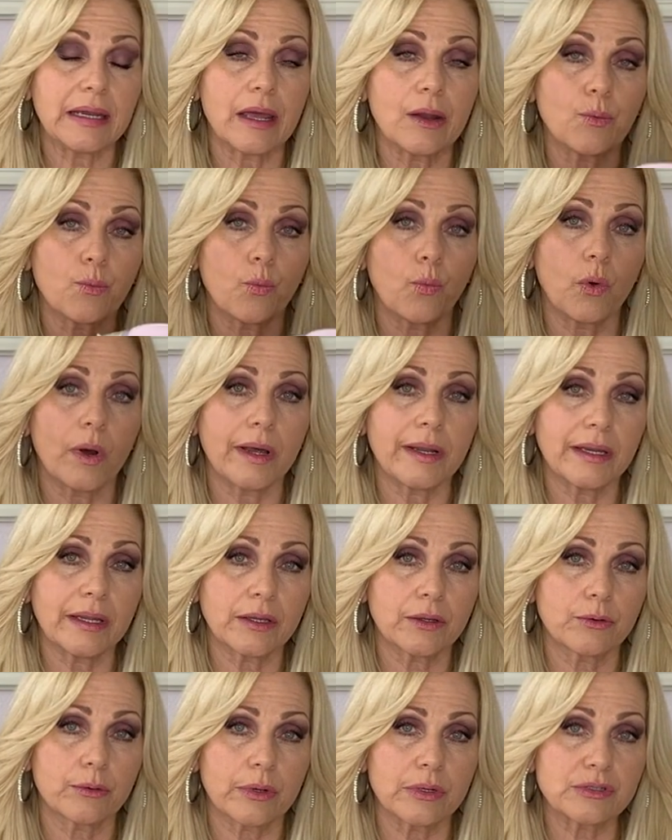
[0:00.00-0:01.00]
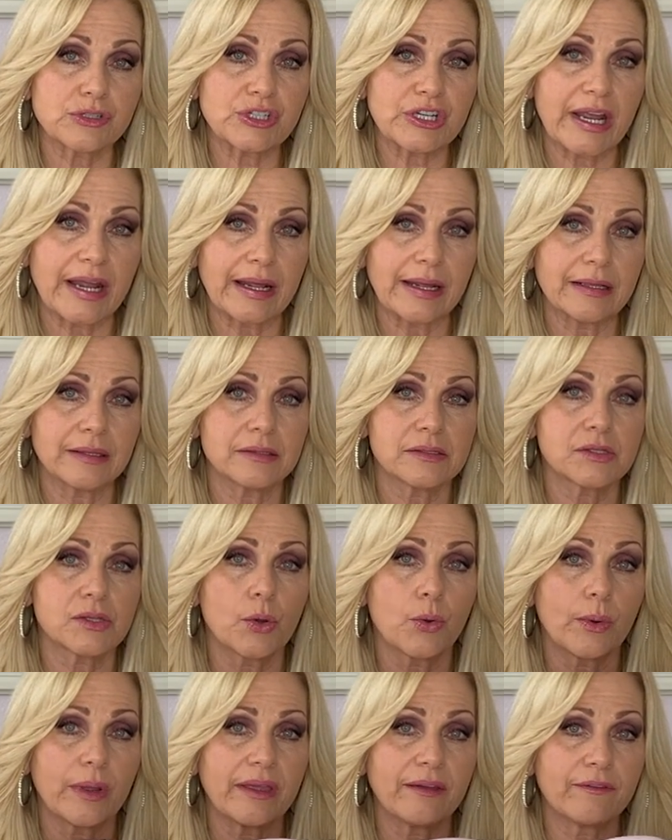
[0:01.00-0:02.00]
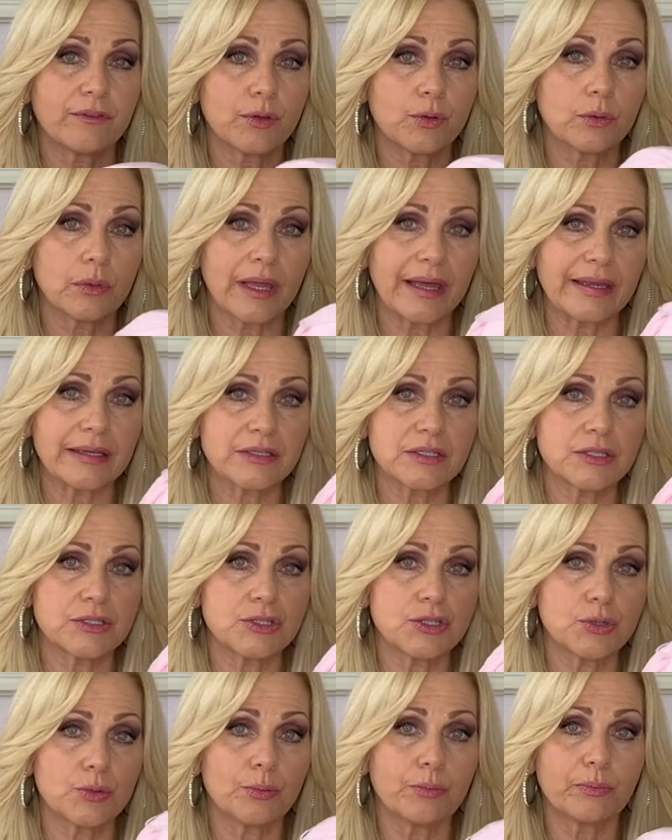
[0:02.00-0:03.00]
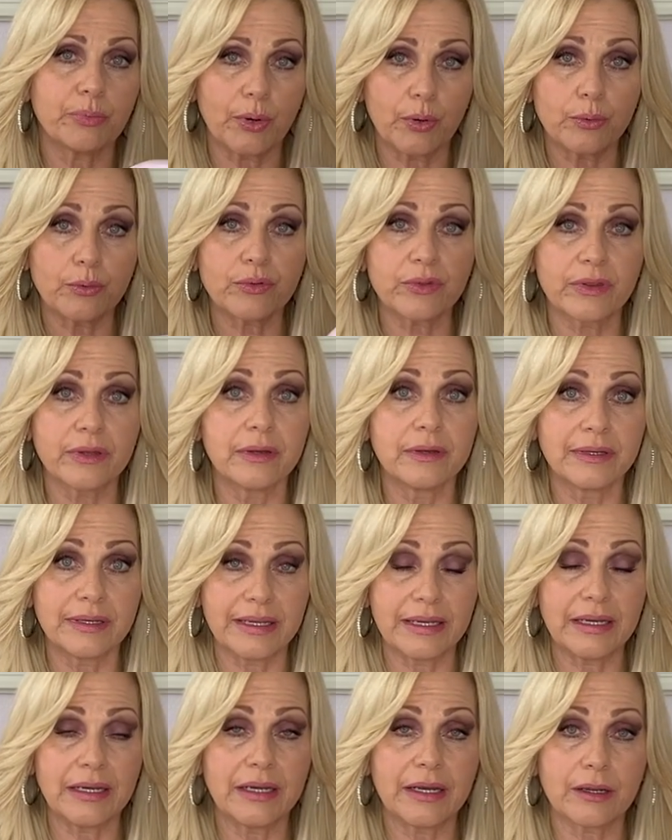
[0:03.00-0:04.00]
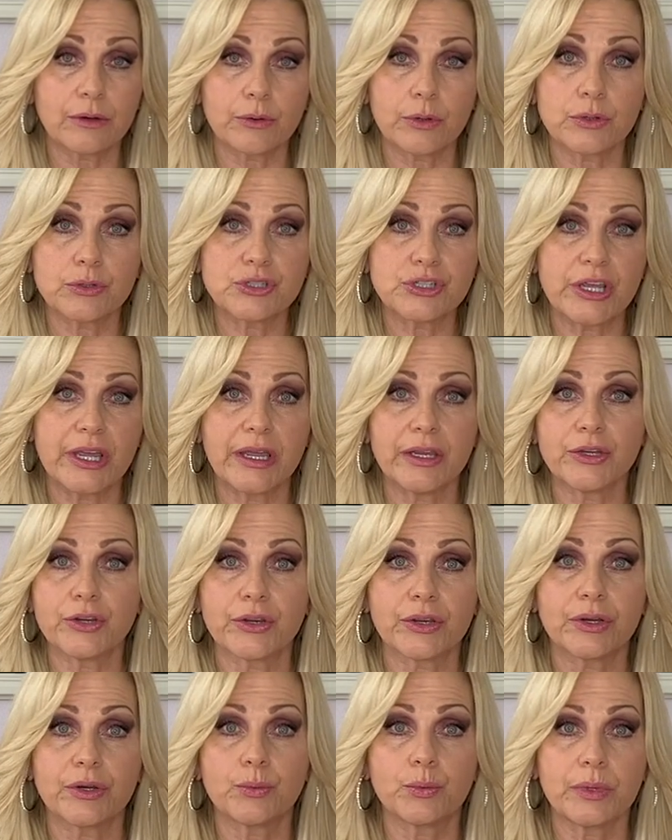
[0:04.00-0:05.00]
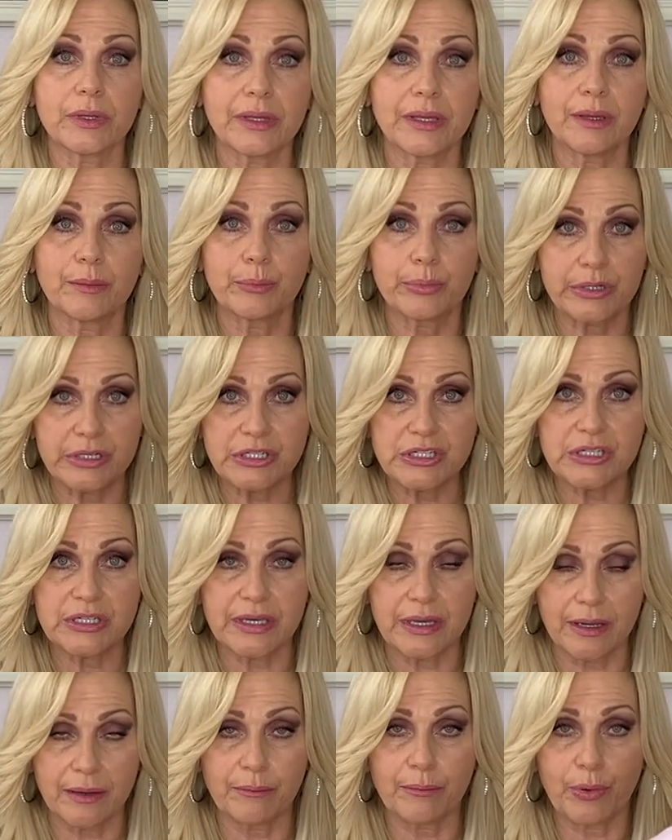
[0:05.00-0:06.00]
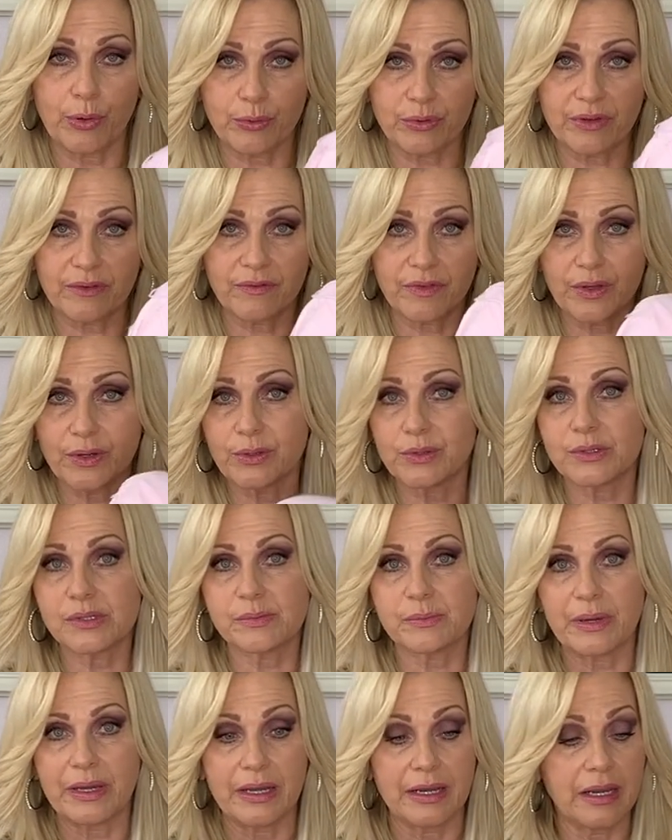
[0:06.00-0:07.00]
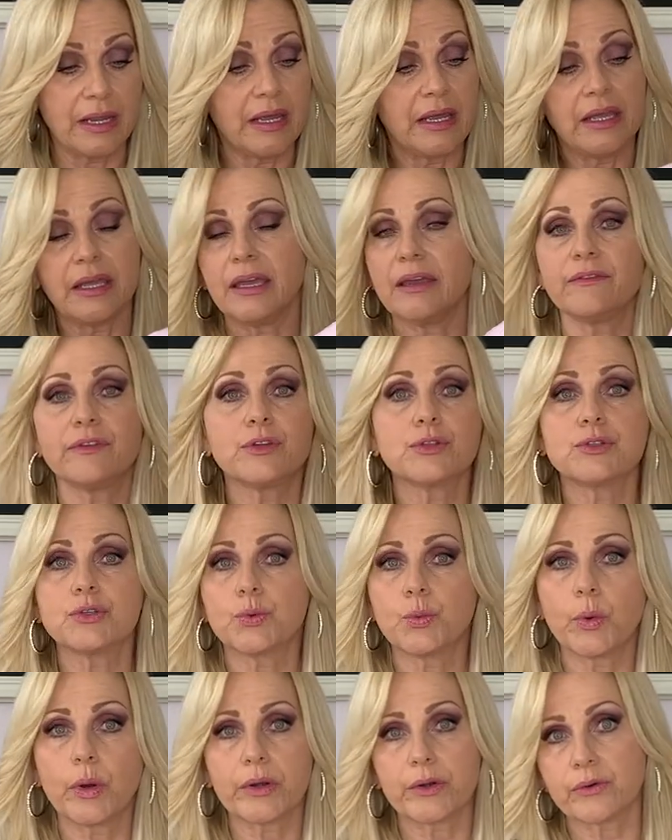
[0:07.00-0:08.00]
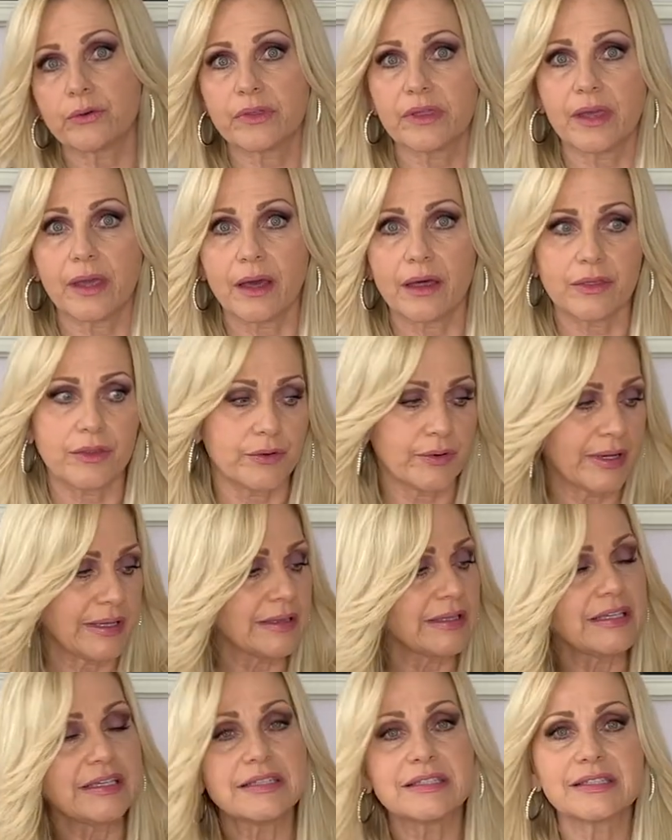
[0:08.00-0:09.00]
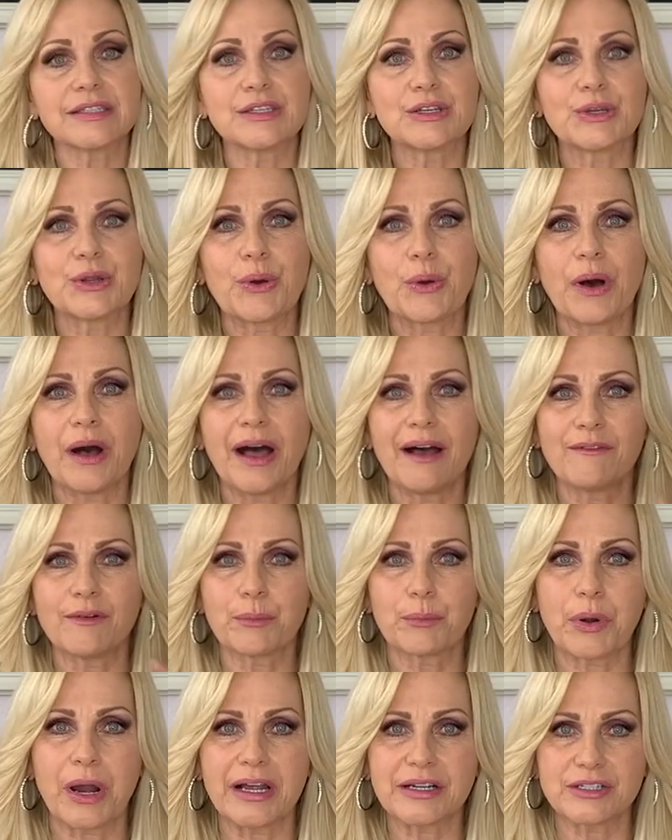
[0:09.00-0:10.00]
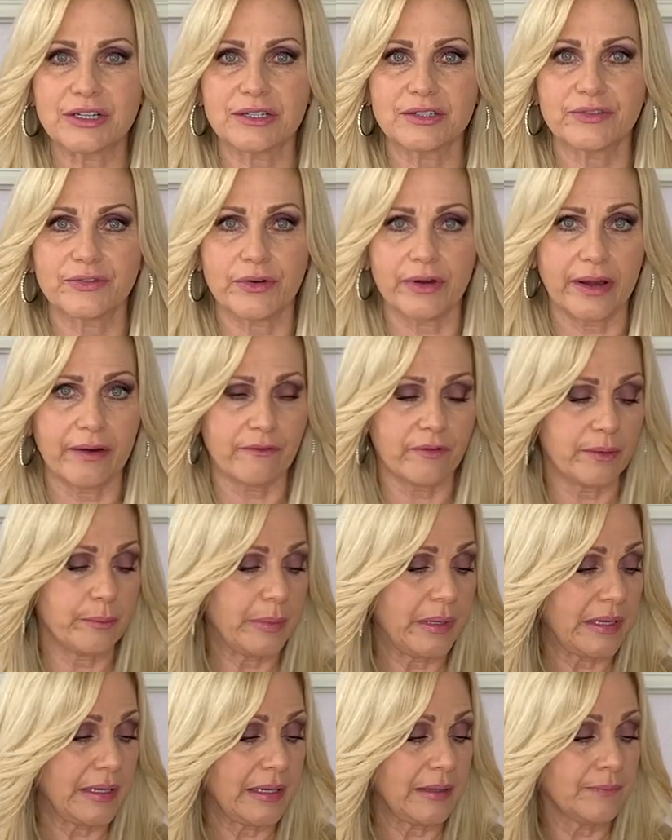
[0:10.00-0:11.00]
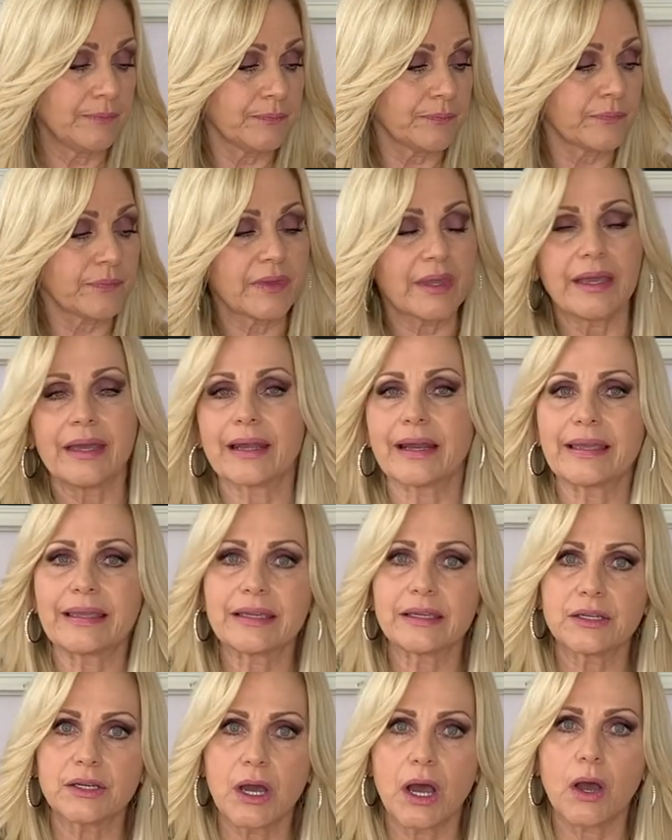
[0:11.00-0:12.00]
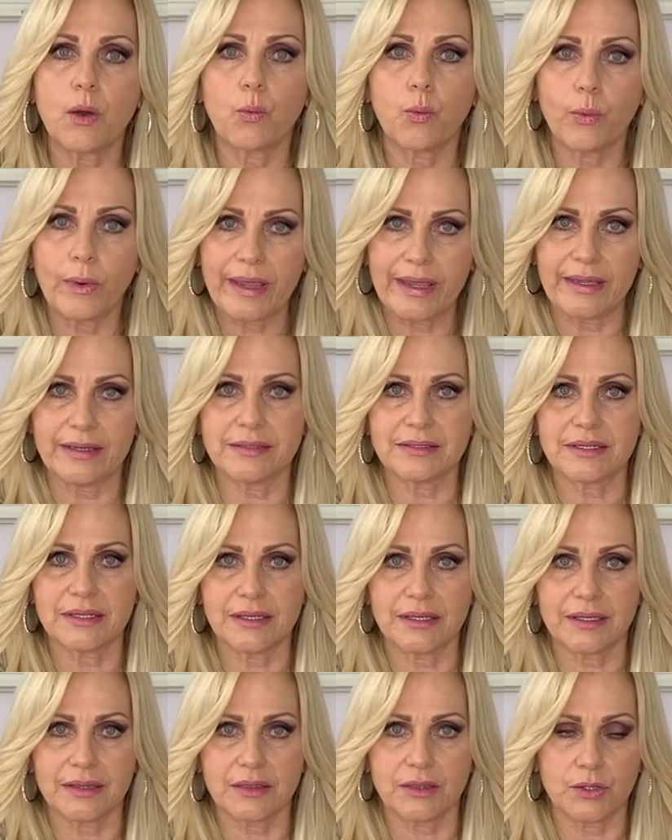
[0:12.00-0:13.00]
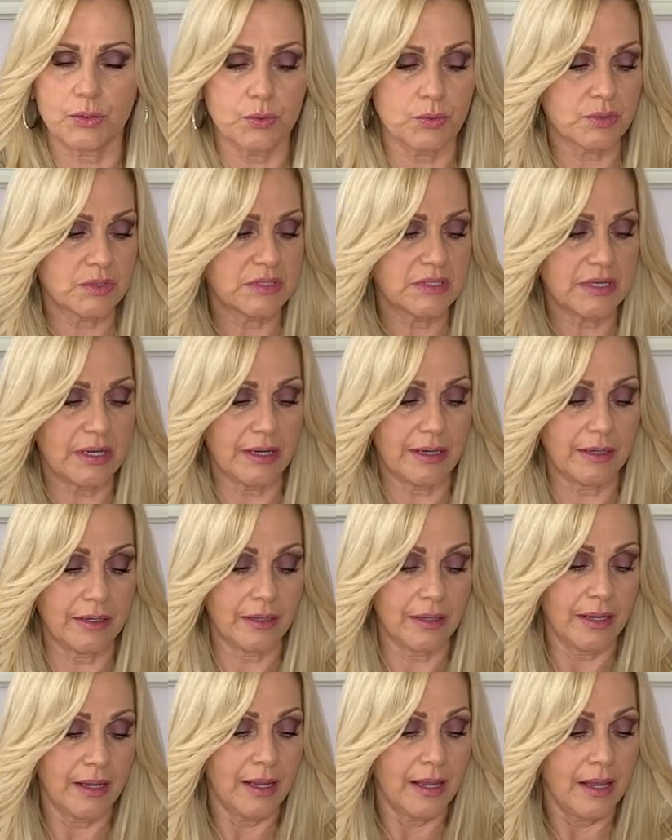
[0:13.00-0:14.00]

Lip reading: and 1 in crocheting. So if you like to do both knitting and crocheting, you're going to really appreciate both of those. But if you do one or the other, at least, you know, I'll have a project for everybody. And I cannot wait to get those done.